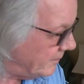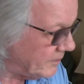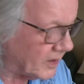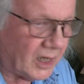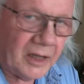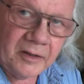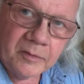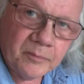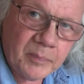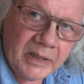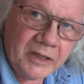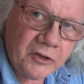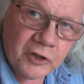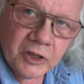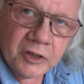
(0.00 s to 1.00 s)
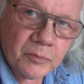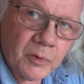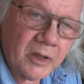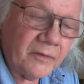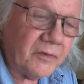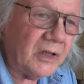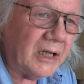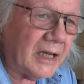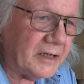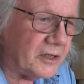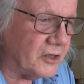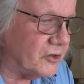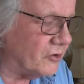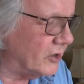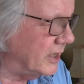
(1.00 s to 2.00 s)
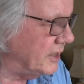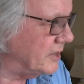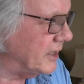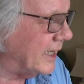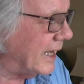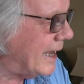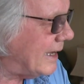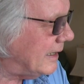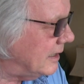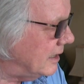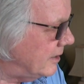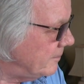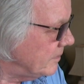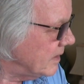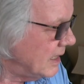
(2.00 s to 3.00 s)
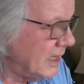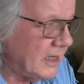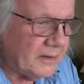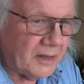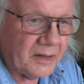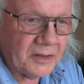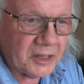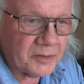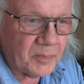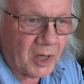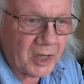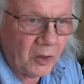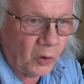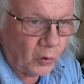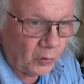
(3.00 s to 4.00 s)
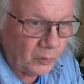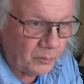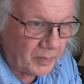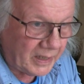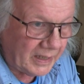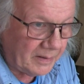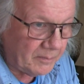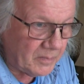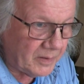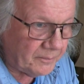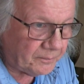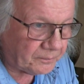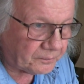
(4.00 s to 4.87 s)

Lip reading: And beech is one of the later trees again. Then there's my hornbeam.